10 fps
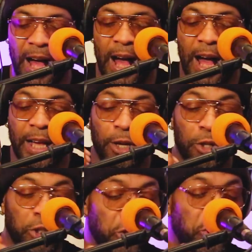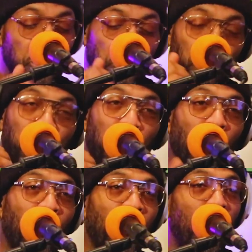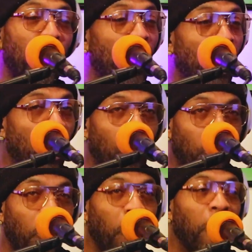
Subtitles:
I used to just pour